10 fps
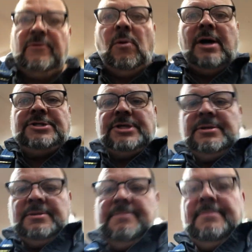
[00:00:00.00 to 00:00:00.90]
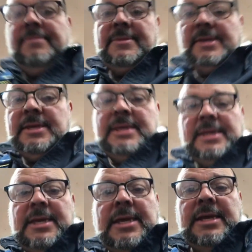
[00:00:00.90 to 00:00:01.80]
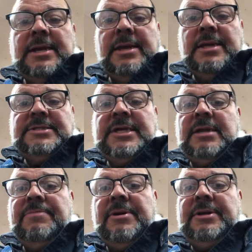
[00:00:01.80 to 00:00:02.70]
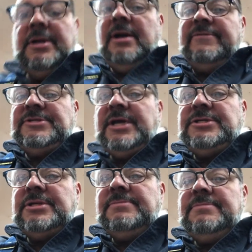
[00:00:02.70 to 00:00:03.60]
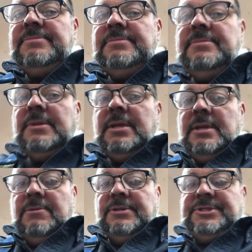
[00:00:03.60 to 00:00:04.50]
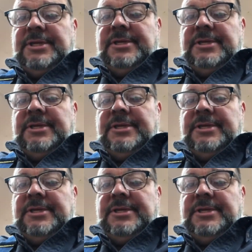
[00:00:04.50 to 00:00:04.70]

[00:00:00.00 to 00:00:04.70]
watching and taking part in the conversation. We'll see you